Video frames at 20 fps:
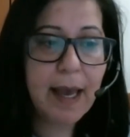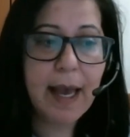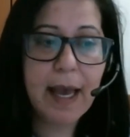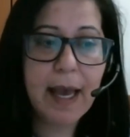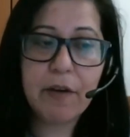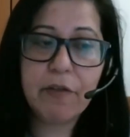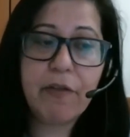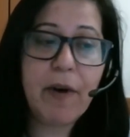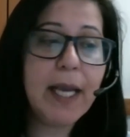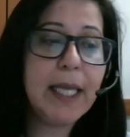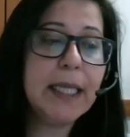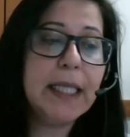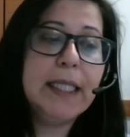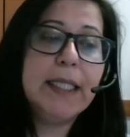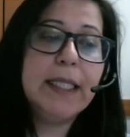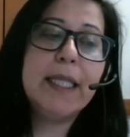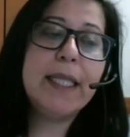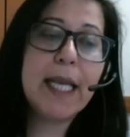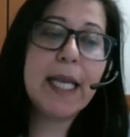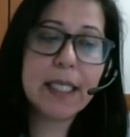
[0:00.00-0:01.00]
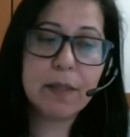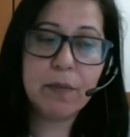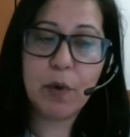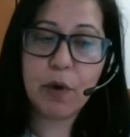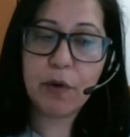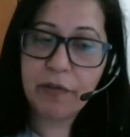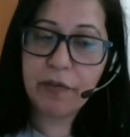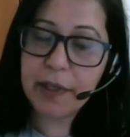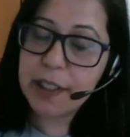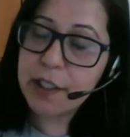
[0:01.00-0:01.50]
And finally, the
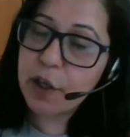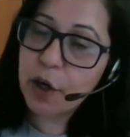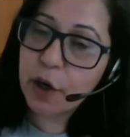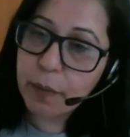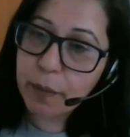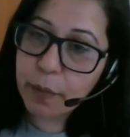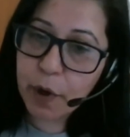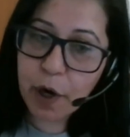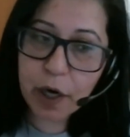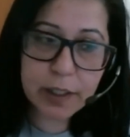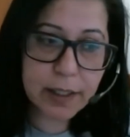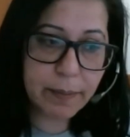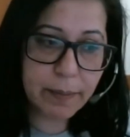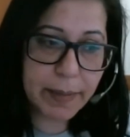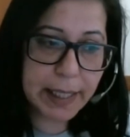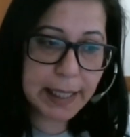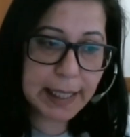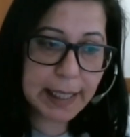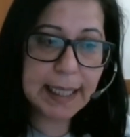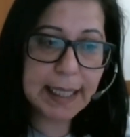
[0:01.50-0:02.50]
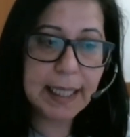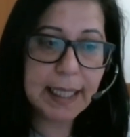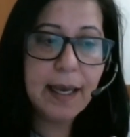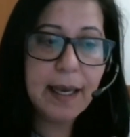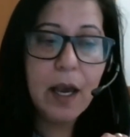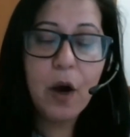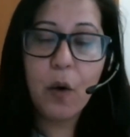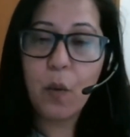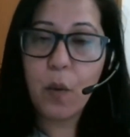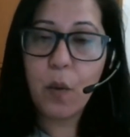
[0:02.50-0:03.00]
textbook fees are approximately
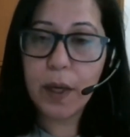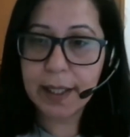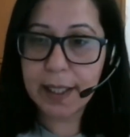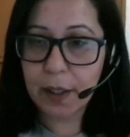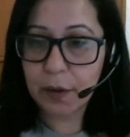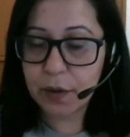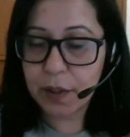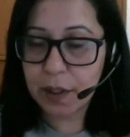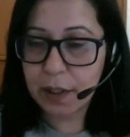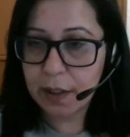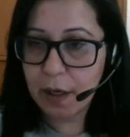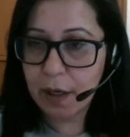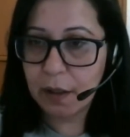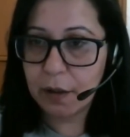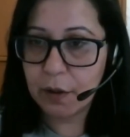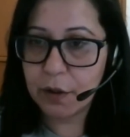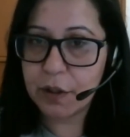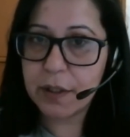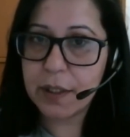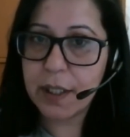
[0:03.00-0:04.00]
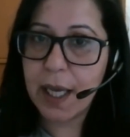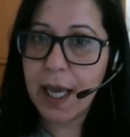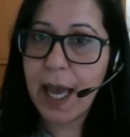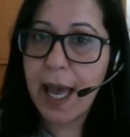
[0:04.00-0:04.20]
$1,000.